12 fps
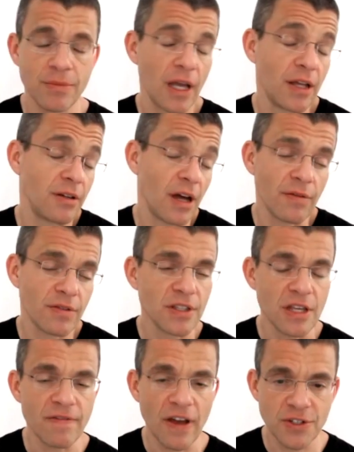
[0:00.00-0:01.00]
and obviously the
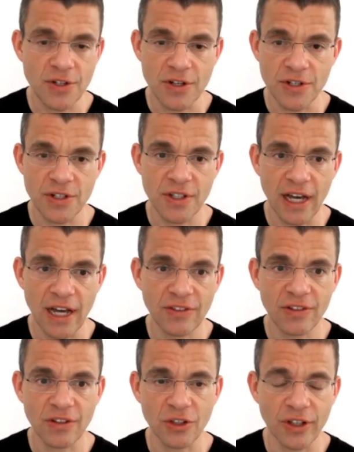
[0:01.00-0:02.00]
investors that
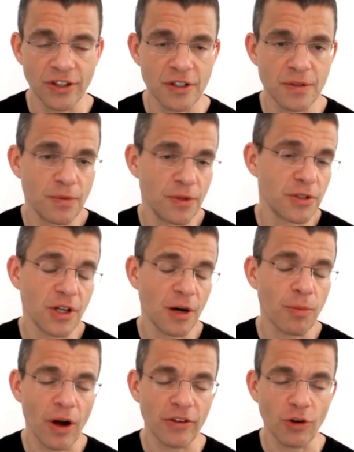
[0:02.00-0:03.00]
look at the, the stock
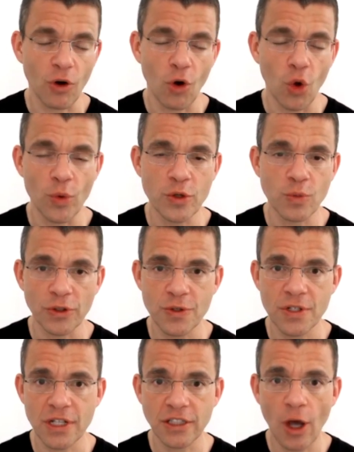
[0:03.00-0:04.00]
price always want to
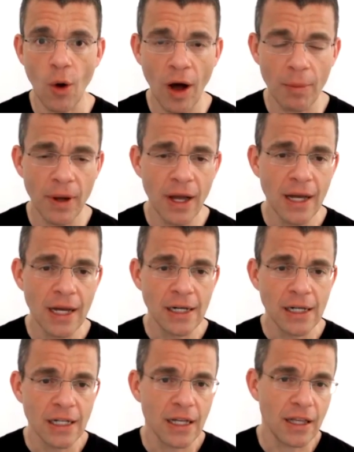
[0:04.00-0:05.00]
see it go up.
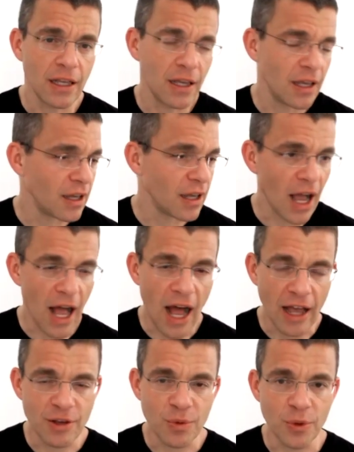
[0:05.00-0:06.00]

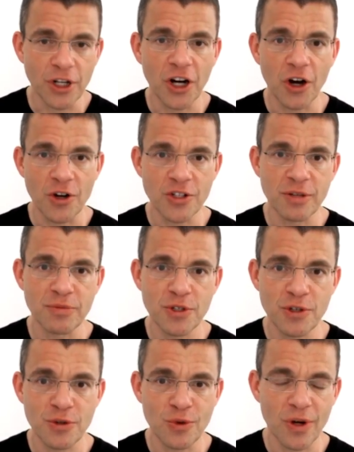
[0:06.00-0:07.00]
I would encourage them
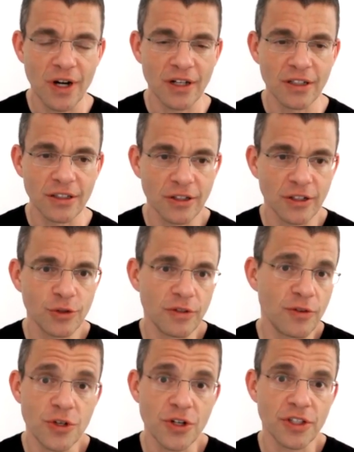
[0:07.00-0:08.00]
to uh, look to the
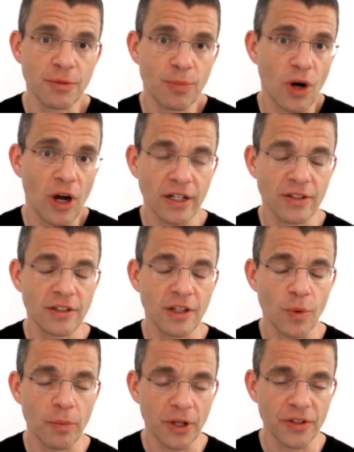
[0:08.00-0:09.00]
future. The product that we're
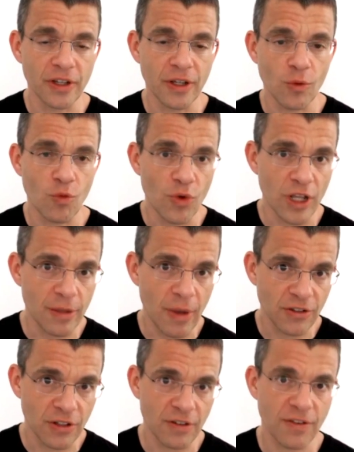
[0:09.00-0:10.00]
building really makes
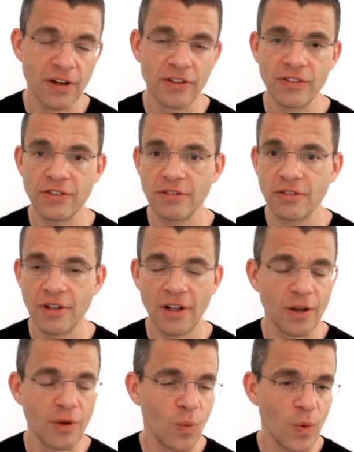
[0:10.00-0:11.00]
a difference.
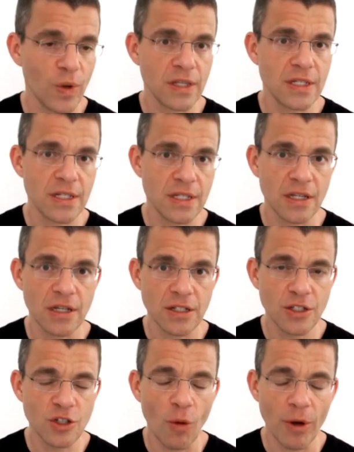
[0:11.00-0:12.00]
We see
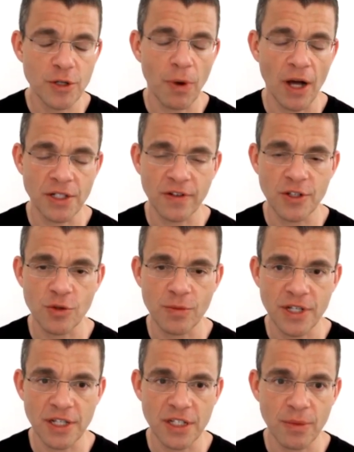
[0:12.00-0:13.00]
so much positive consumer
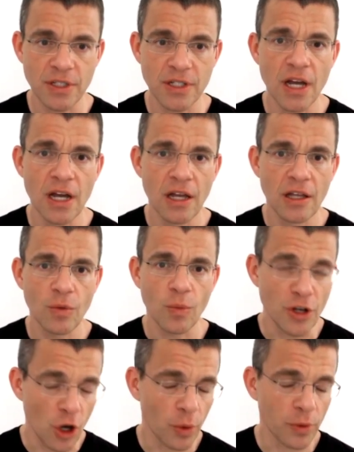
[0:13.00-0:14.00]
sentiment. We know what we're